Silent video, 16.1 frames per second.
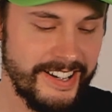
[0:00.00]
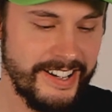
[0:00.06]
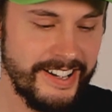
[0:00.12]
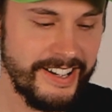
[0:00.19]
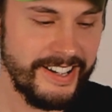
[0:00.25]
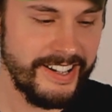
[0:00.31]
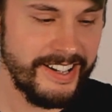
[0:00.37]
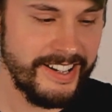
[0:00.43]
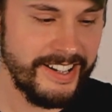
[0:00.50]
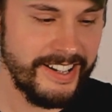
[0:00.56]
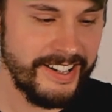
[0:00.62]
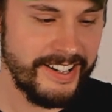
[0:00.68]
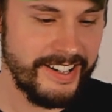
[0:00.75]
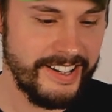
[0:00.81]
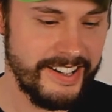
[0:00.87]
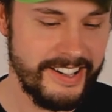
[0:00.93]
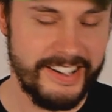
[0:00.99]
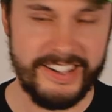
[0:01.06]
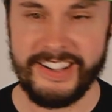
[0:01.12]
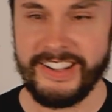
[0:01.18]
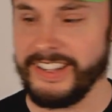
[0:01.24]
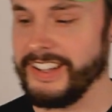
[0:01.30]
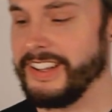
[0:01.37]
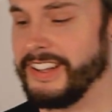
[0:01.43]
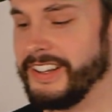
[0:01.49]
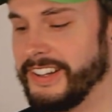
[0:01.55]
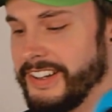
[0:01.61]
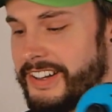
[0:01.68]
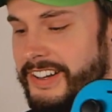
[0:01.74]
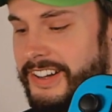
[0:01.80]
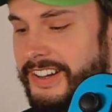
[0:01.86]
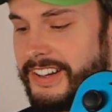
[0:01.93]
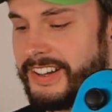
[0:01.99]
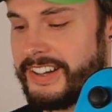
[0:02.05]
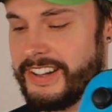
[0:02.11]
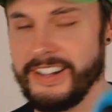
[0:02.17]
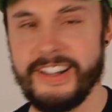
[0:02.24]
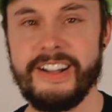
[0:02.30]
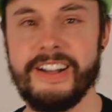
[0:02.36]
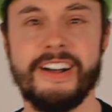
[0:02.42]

(no one is talking)